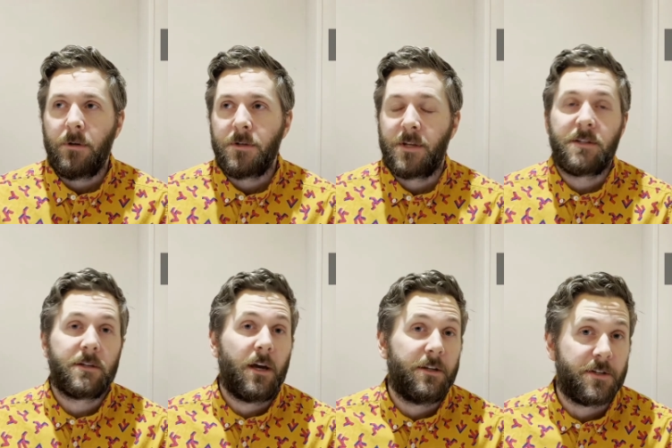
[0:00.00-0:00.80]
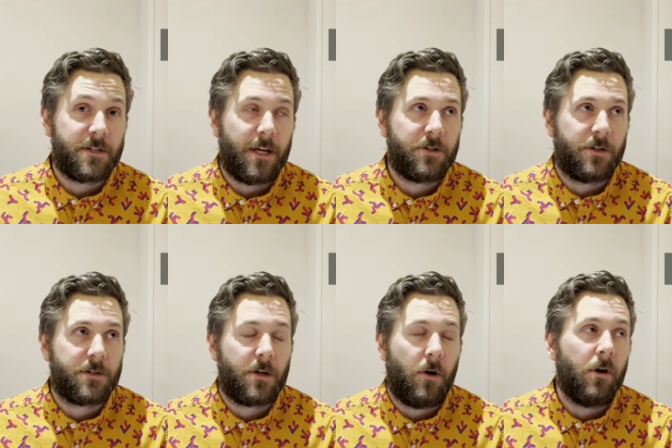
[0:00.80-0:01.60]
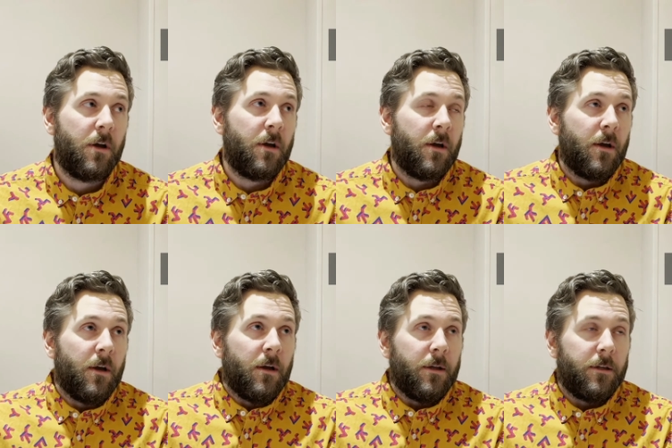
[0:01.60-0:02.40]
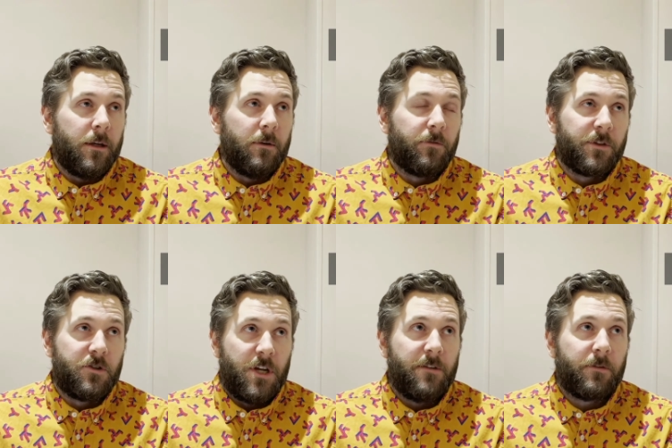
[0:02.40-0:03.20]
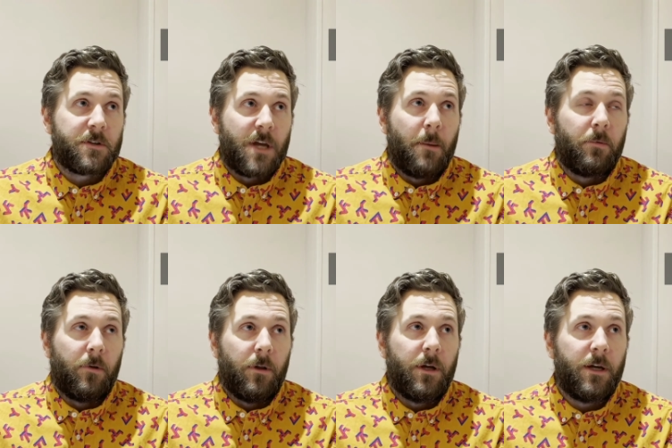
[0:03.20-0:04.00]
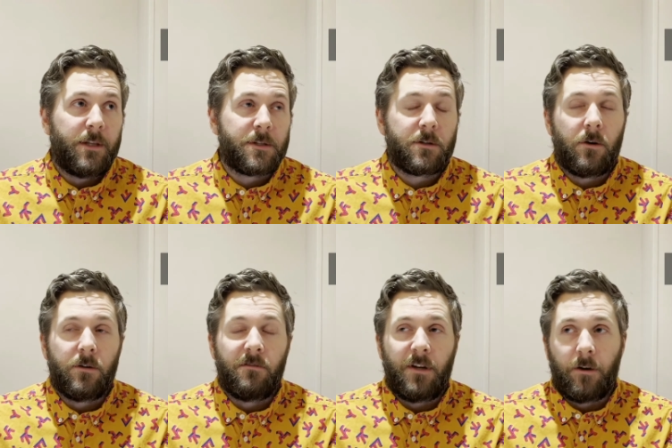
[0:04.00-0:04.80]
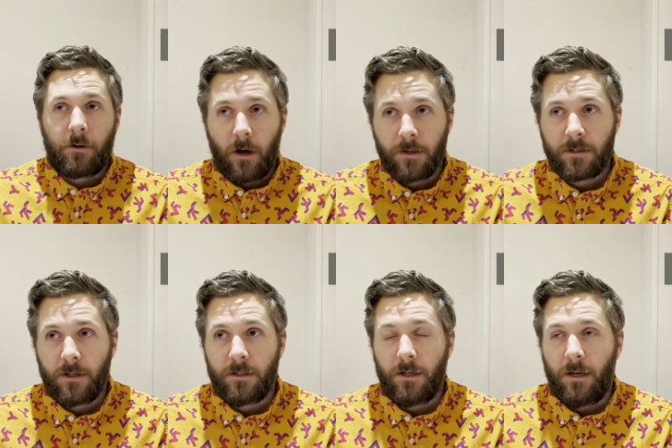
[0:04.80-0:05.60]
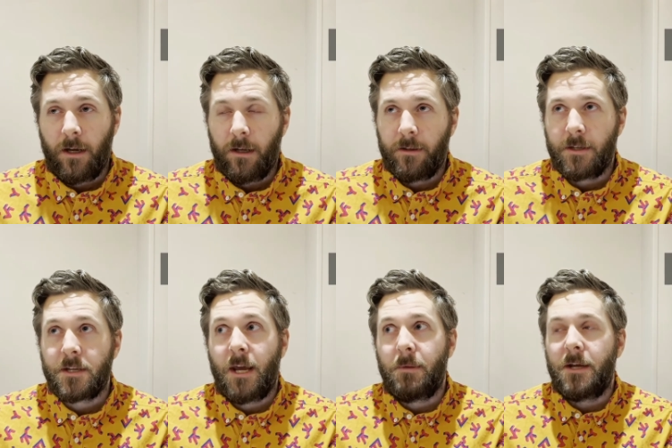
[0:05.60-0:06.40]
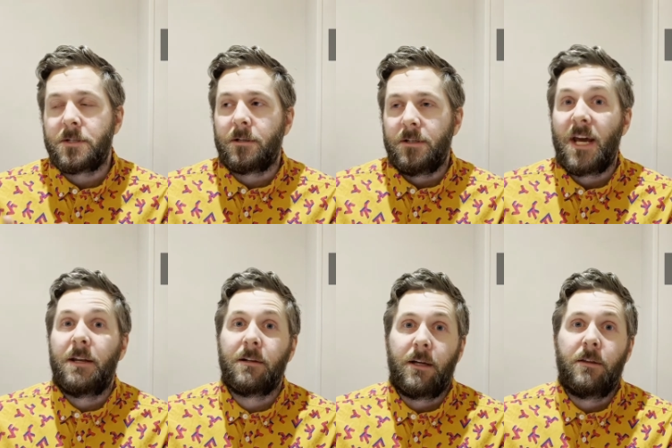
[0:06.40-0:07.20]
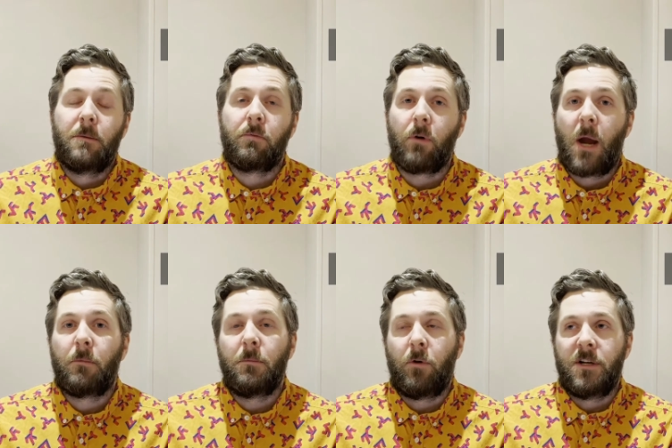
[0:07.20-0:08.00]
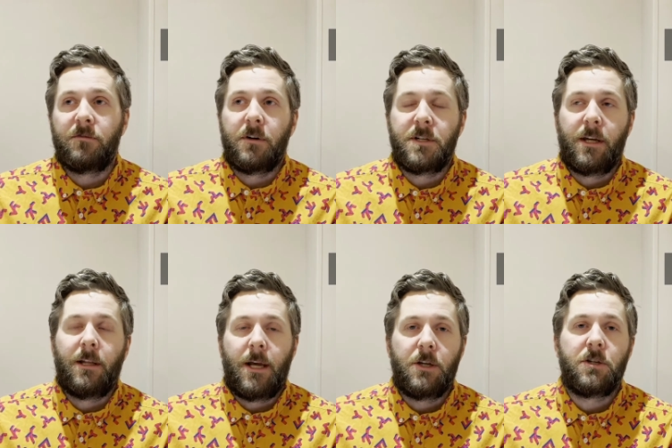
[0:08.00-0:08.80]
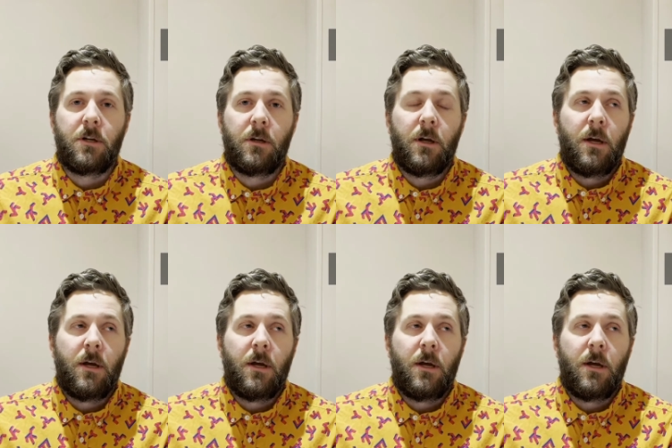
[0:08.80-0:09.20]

So that's the kind of distinction. So for the G, for example, that's called a velar consonant. They say basically, technically, the primary point of articulation